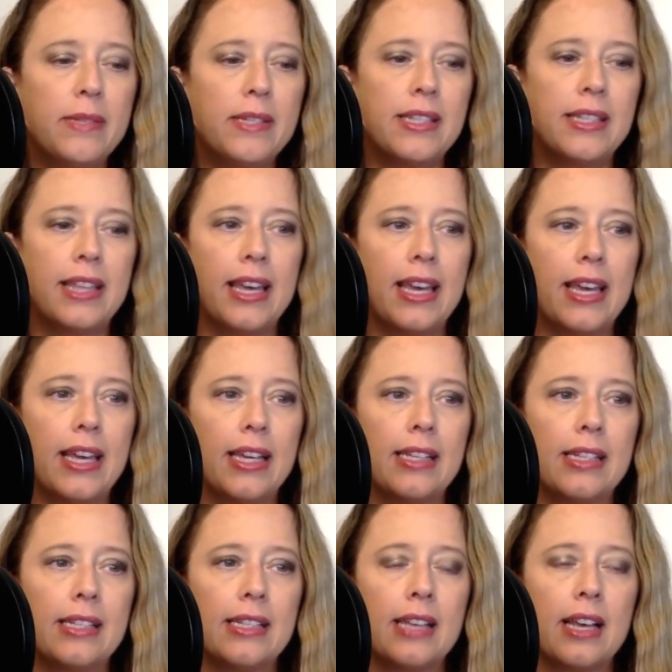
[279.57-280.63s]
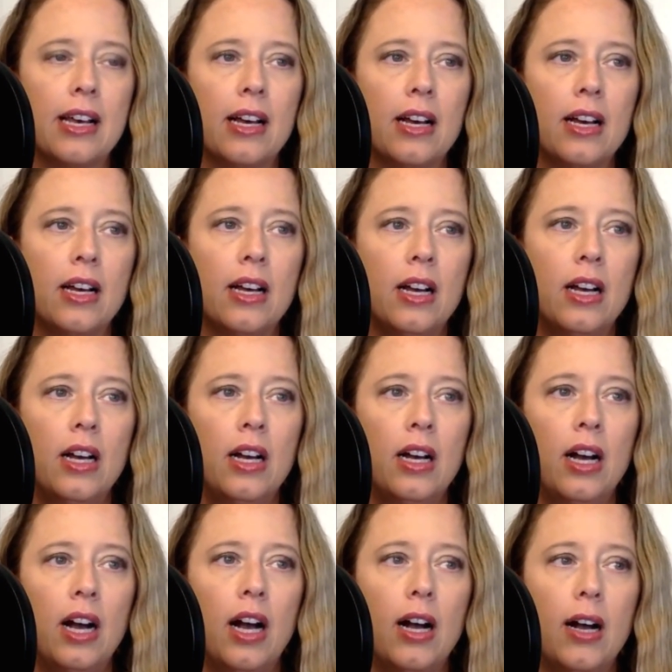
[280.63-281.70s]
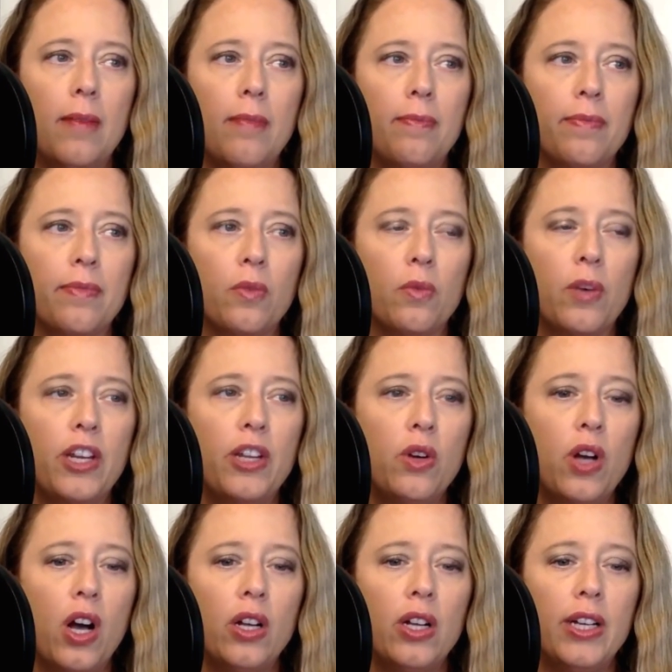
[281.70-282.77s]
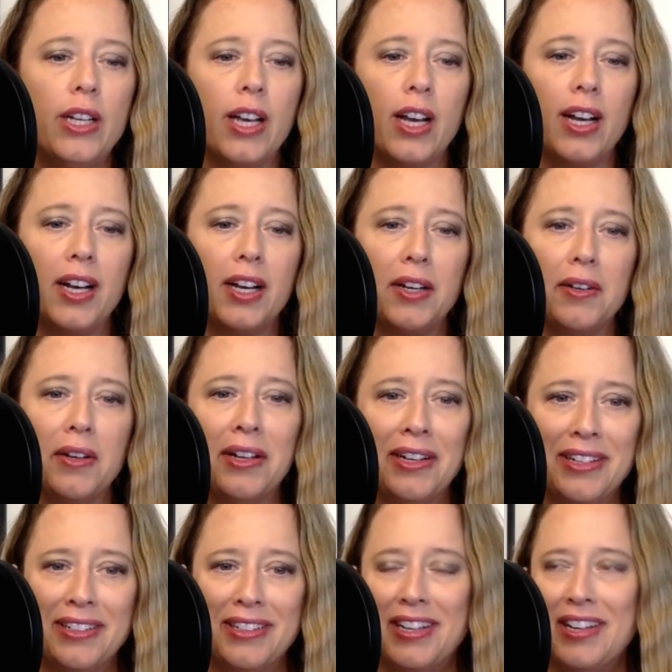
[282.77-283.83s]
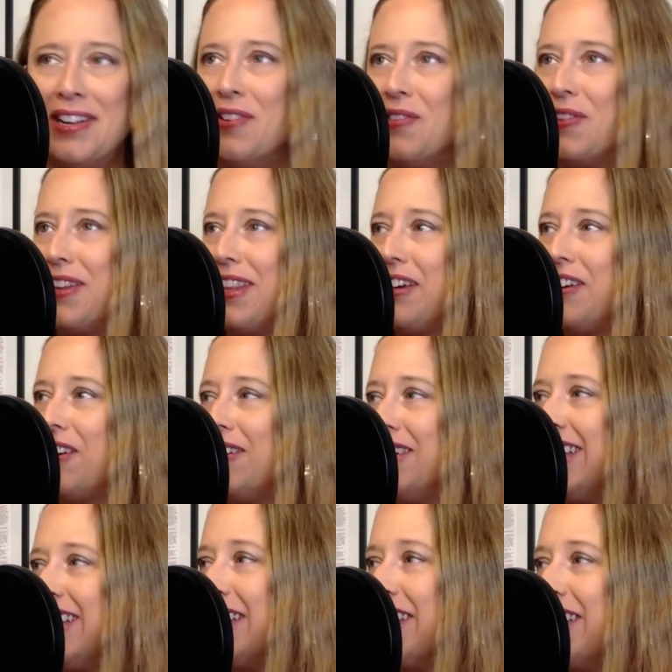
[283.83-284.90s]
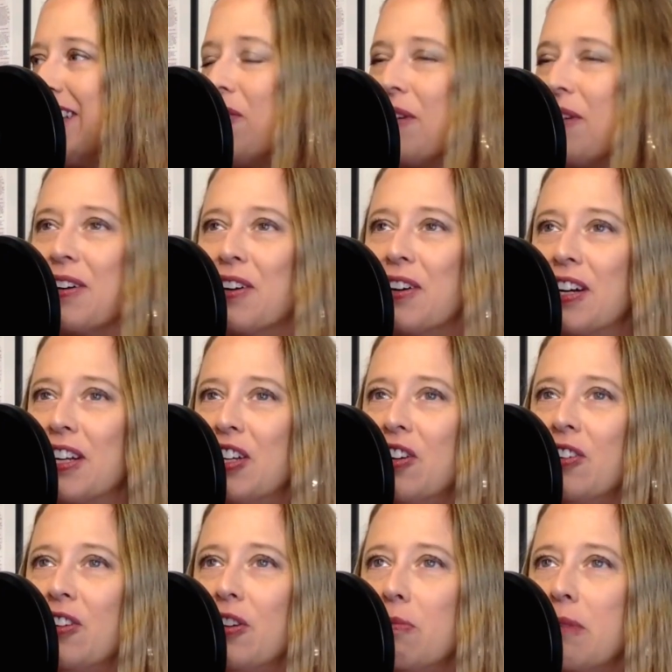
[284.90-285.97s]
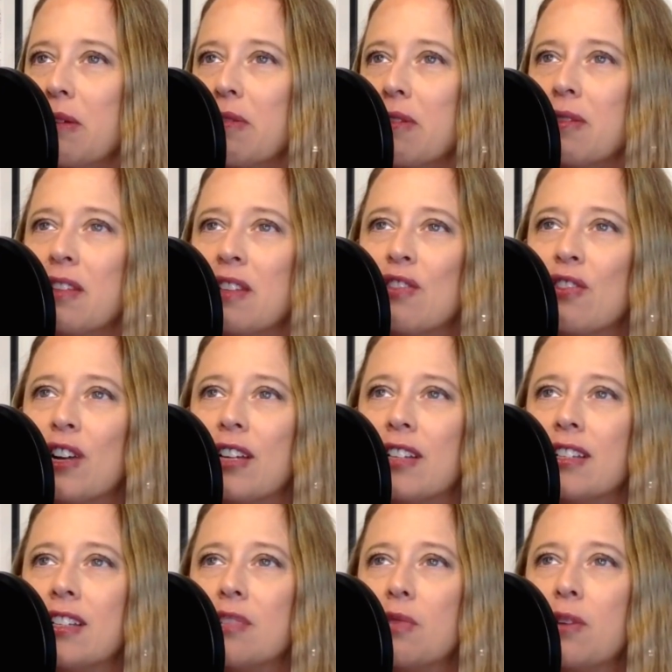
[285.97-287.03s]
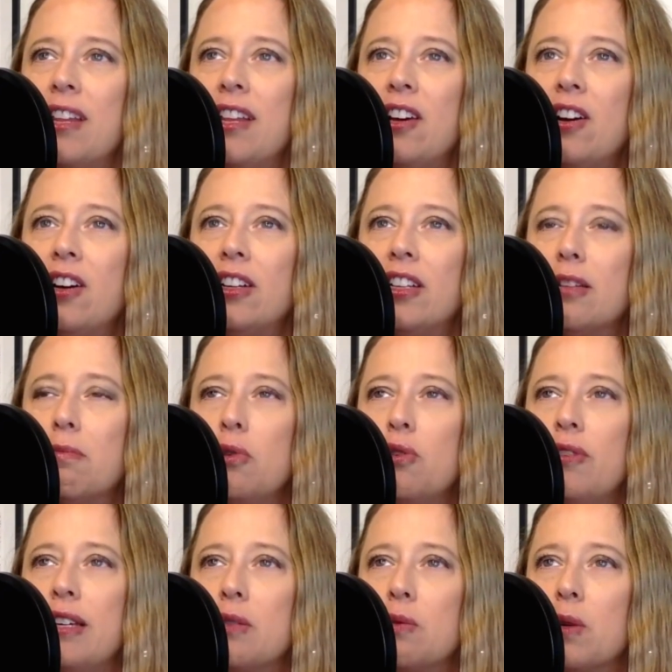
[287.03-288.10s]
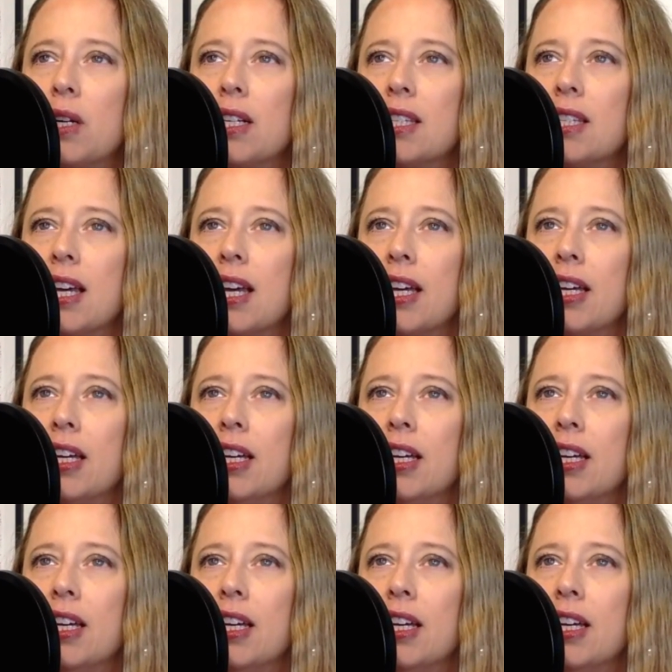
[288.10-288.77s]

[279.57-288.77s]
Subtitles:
things. What do you call it? What do they call it in the? Oh my God, y'all know me with these phrases. What do they call it in the movies where it's like,